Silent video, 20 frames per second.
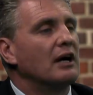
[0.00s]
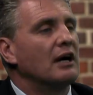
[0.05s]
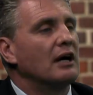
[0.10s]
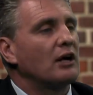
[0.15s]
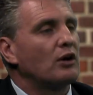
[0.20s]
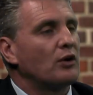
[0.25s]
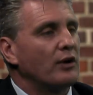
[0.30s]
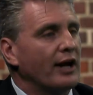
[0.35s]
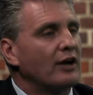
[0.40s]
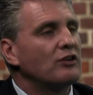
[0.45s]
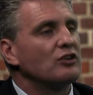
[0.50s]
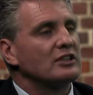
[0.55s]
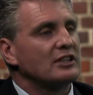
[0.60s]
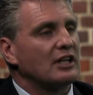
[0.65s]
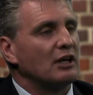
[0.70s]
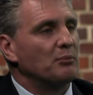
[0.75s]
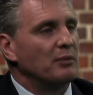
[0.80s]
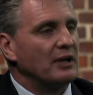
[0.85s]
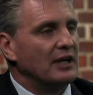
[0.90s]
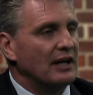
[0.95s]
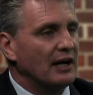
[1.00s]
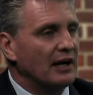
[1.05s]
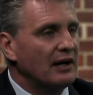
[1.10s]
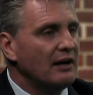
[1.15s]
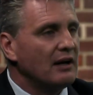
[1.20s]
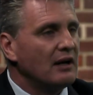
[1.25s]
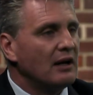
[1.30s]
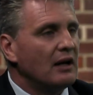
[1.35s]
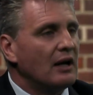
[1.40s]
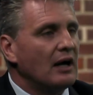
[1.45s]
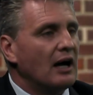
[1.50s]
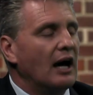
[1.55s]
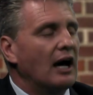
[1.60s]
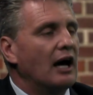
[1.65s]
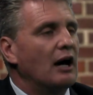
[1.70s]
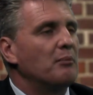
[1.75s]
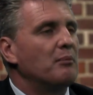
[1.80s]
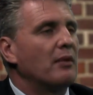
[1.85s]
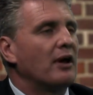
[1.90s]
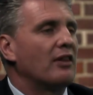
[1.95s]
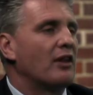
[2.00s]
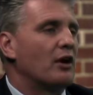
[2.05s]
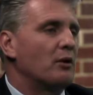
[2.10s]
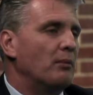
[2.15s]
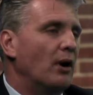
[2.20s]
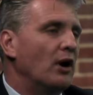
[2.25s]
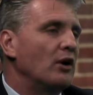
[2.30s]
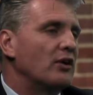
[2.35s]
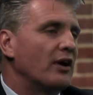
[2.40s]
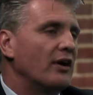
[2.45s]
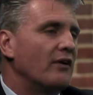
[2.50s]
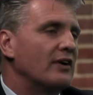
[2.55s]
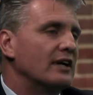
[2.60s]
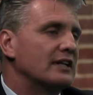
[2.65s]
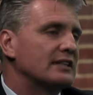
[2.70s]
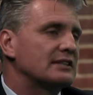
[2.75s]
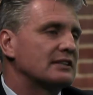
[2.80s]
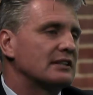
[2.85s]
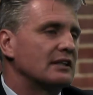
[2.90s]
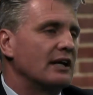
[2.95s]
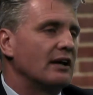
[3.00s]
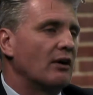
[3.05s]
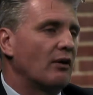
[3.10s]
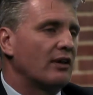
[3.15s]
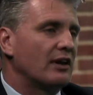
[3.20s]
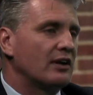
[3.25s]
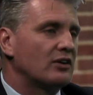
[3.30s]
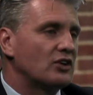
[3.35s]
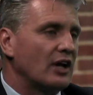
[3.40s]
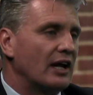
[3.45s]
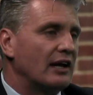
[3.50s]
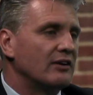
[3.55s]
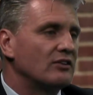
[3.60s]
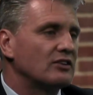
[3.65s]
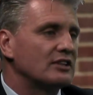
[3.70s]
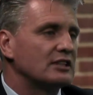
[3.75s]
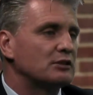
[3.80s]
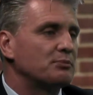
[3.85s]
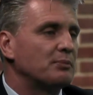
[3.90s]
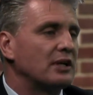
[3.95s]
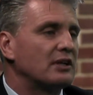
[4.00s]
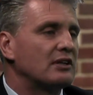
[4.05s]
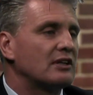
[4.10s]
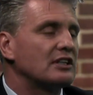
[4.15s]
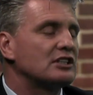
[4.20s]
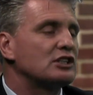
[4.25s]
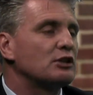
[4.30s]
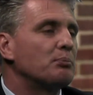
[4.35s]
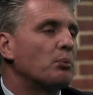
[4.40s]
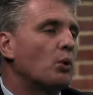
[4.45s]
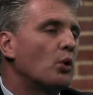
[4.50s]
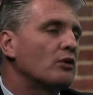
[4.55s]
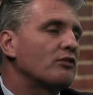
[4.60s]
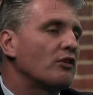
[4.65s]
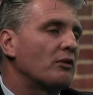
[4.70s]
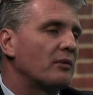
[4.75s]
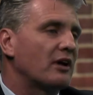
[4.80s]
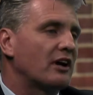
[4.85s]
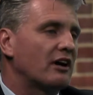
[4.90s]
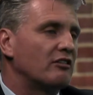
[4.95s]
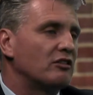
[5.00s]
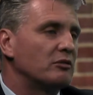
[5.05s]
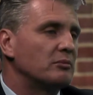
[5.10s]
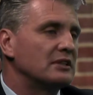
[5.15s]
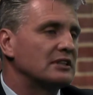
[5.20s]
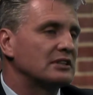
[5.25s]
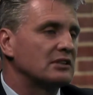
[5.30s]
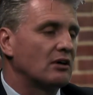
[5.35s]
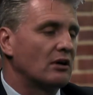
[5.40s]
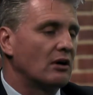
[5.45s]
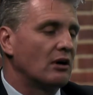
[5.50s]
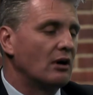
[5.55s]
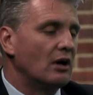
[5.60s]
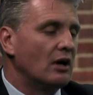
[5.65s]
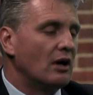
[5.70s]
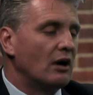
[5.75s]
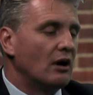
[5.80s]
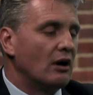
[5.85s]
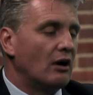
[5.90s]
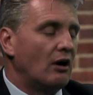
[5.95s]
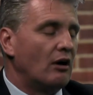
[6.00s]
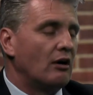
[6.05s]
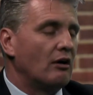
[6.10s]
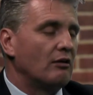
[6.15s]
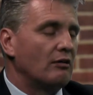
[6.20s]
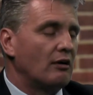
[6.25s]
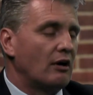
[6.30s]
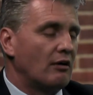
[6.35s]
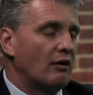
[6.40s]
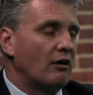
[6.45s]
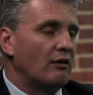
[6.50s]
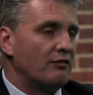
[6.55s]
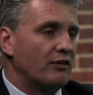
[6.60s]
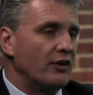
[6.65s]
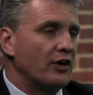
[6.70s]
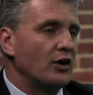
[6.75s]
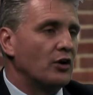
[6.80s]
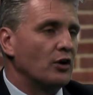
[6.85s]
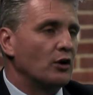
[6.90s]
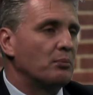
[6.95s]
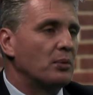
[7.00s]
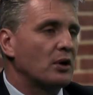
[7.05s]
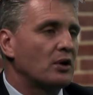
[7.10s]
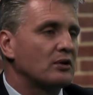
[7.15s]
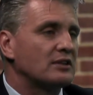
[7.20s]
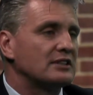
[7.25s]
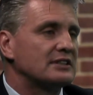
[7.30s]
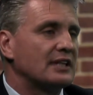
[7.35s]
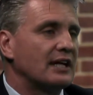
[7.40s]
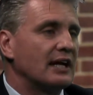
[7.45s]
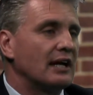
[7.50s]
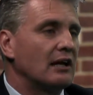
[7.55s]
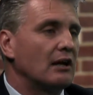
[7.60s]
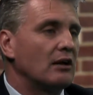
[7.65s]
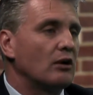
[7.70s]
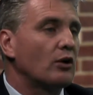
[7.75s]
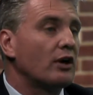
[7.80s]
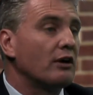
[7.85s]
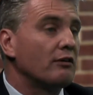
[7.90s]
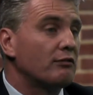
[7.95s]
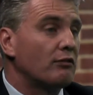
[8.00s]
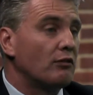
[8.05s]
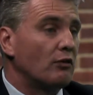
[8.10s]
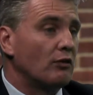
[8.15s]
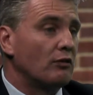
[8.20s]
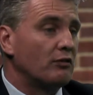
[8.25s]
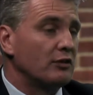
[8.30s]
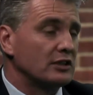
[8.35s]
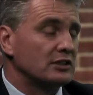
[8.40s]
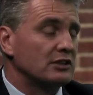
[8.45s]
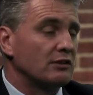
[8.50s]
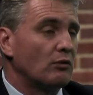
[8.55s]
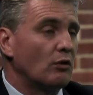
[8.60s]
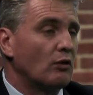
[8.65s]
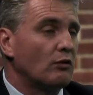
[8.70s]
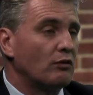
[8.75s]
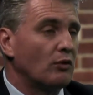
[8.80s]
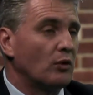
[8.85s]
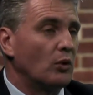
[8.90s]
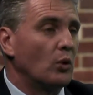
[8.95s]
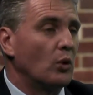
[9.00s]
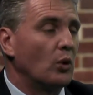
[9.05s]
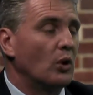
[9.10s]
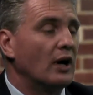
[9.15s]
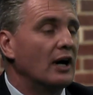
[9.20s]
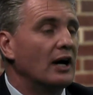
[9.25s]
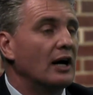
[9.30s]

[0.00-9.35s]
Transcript: connections can be done. In the remote areas, there are these challenges, but the support from the governments are very good, because they're looking for, first of all, for